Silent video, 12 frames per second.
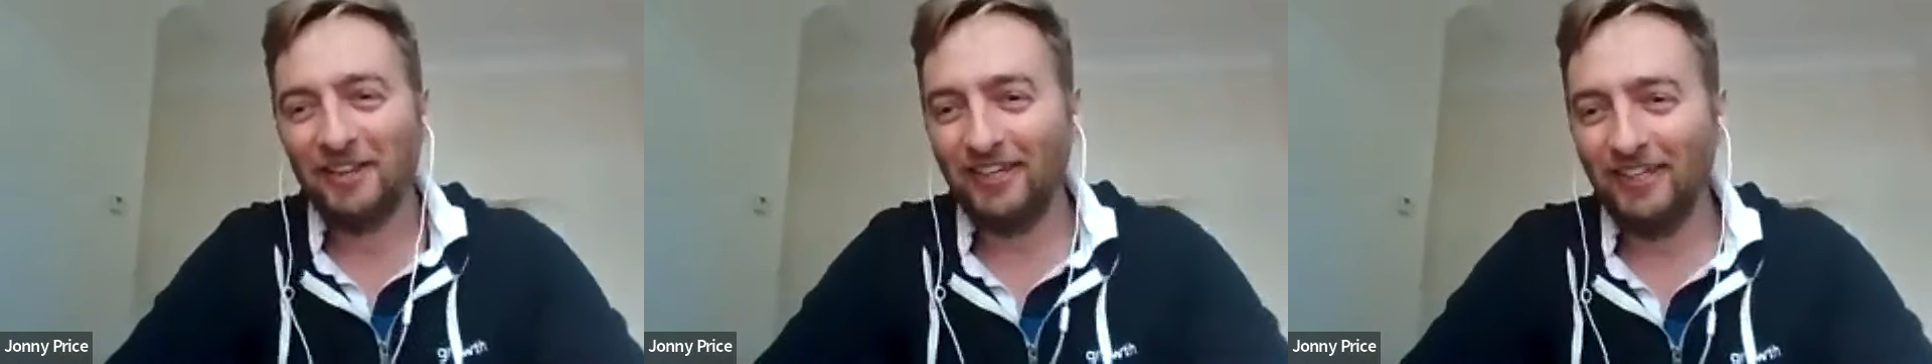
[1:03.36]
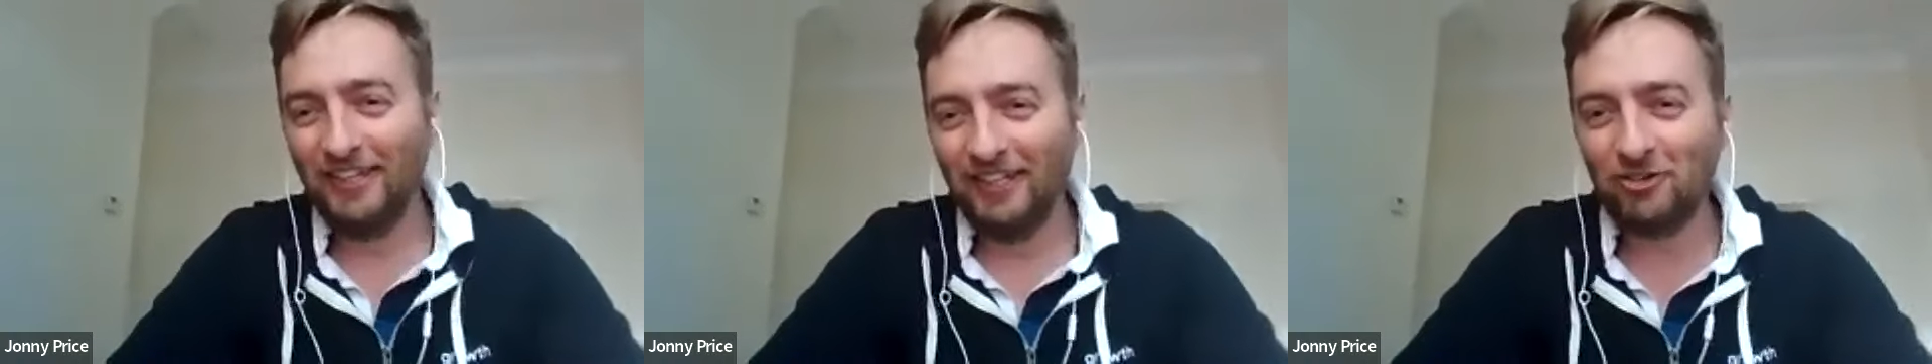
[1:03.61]

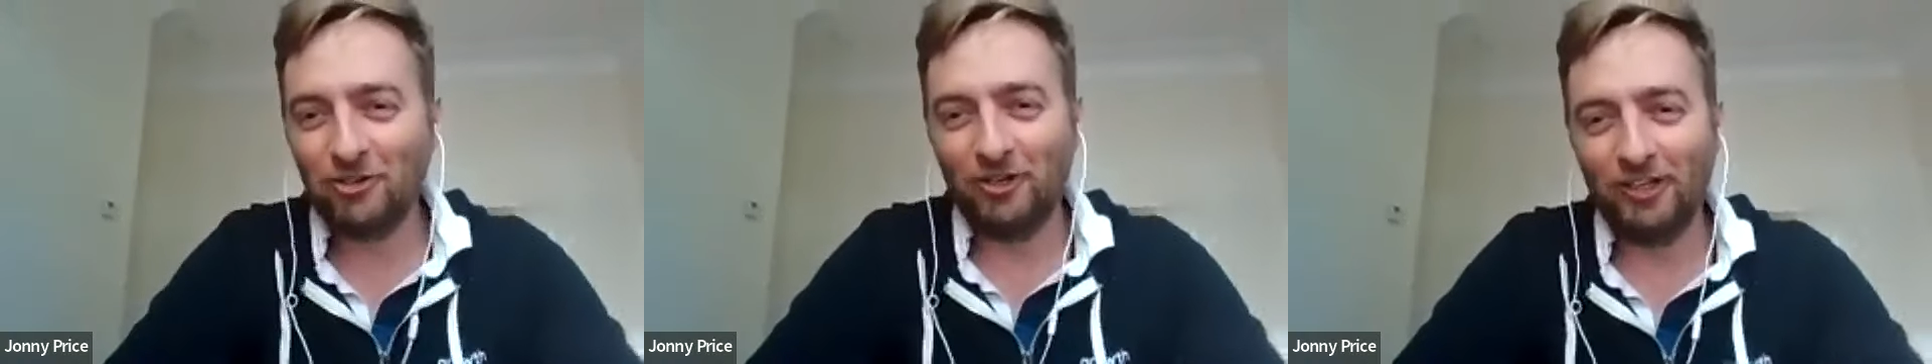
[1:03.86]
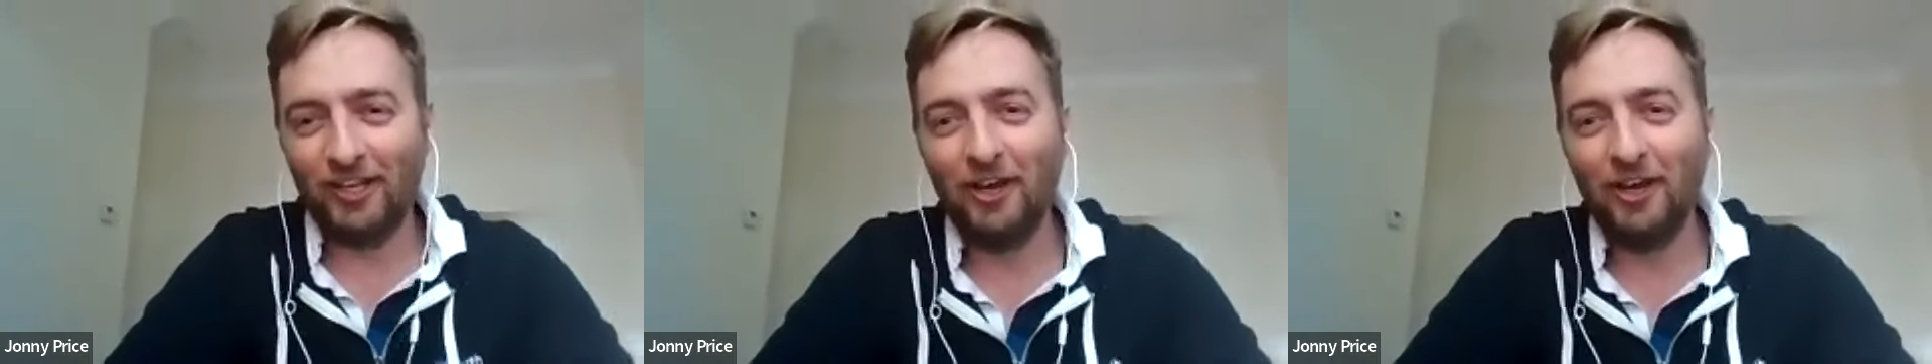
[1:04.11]

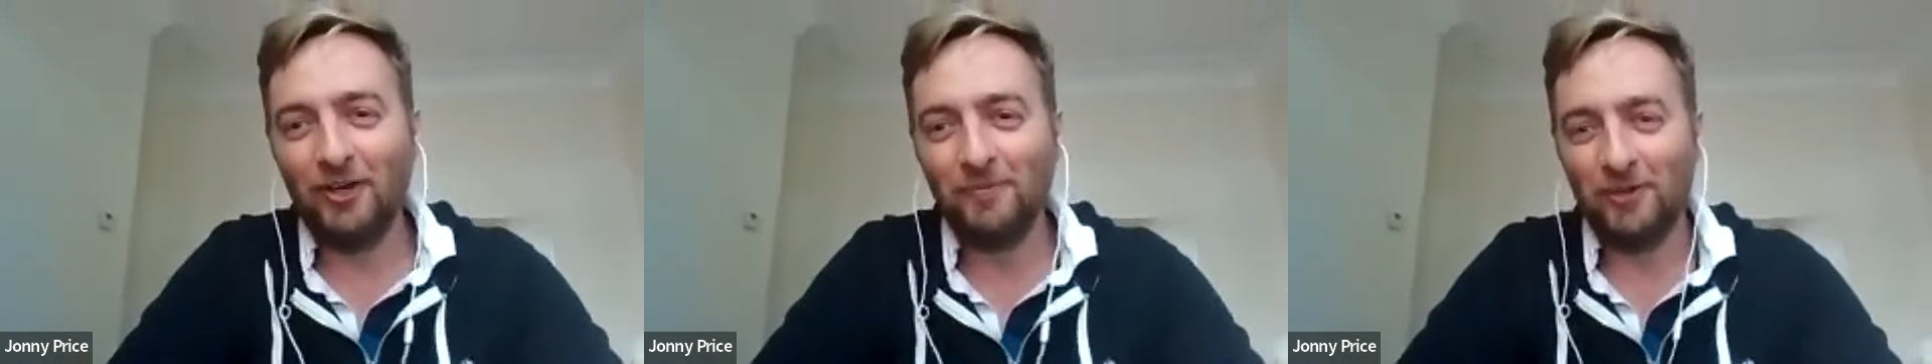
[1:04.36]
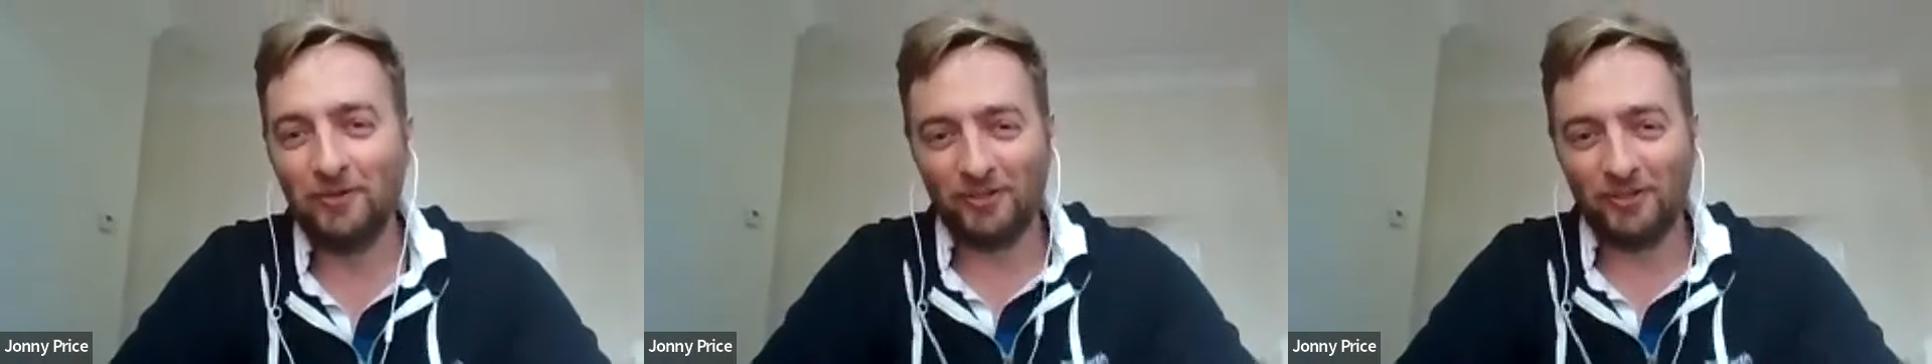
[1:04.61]
literal home
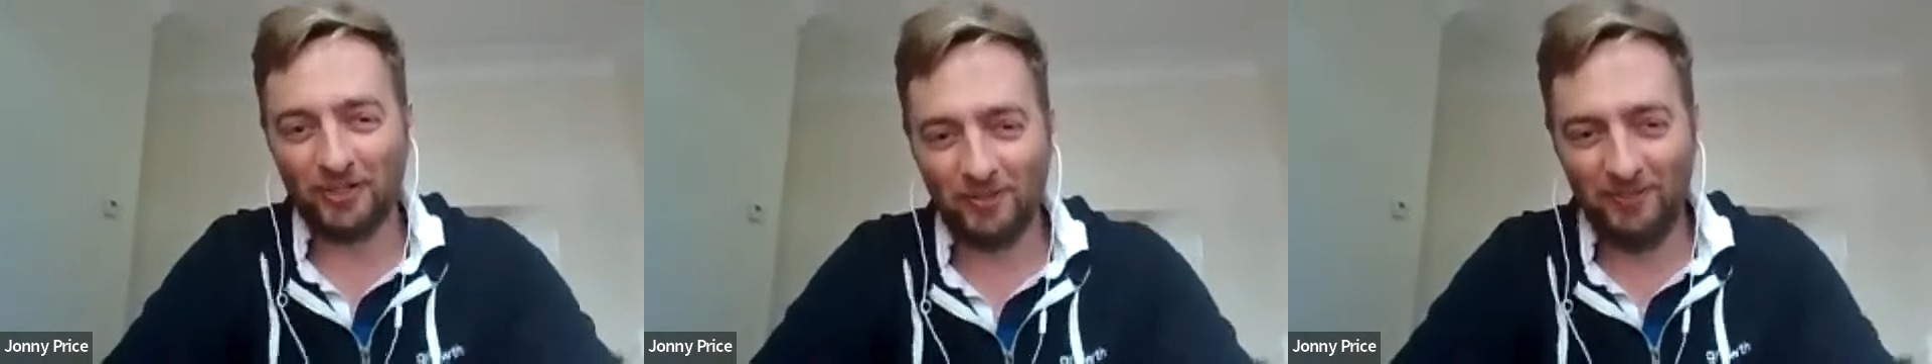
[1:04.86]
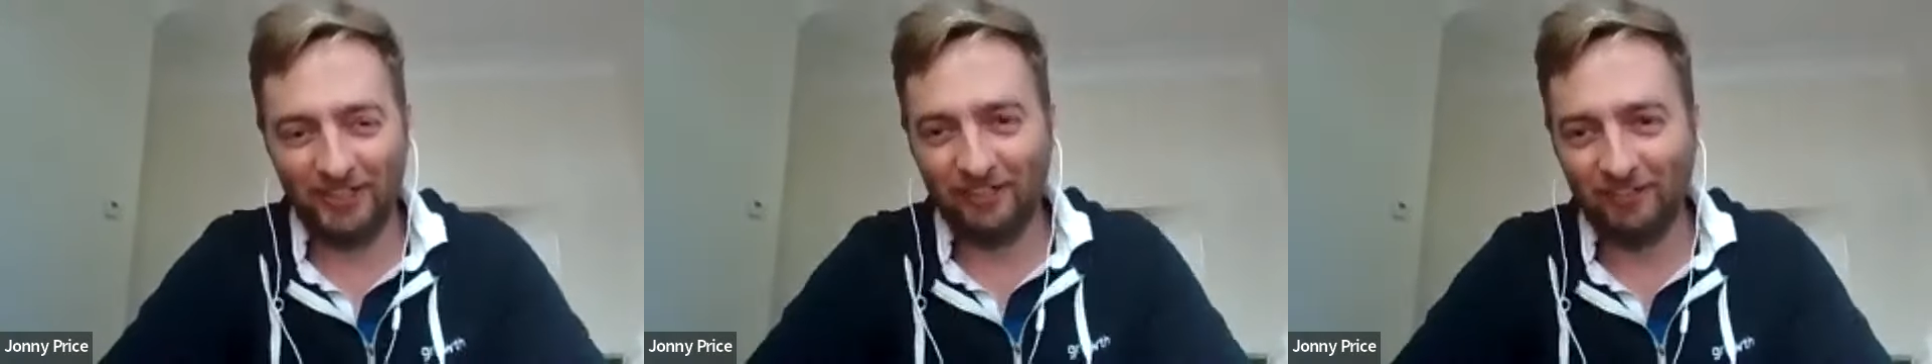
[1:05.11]
of the
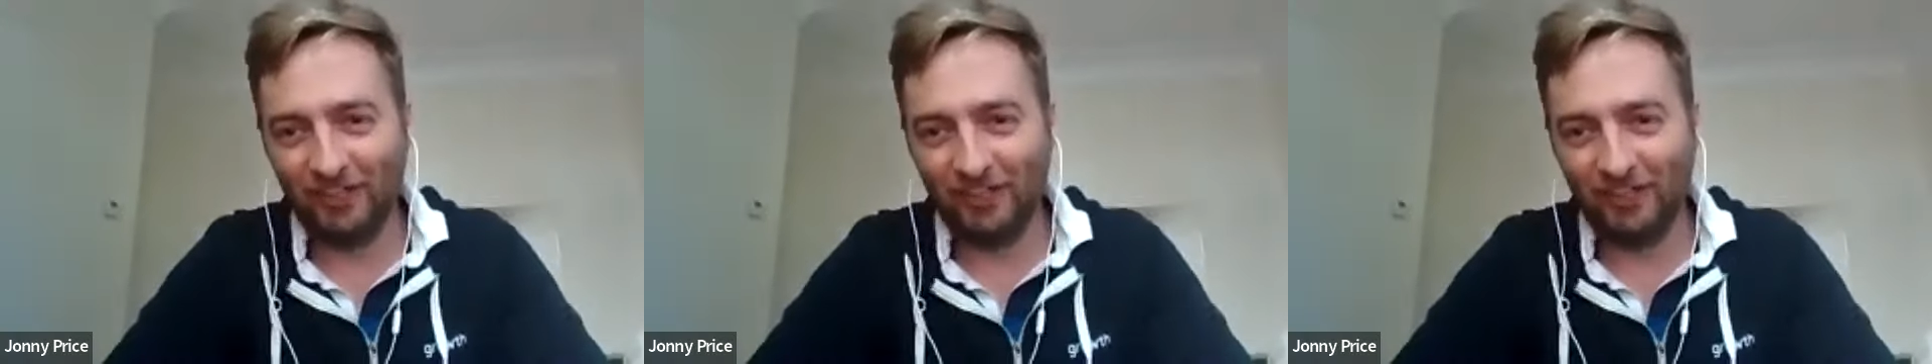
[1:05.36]
community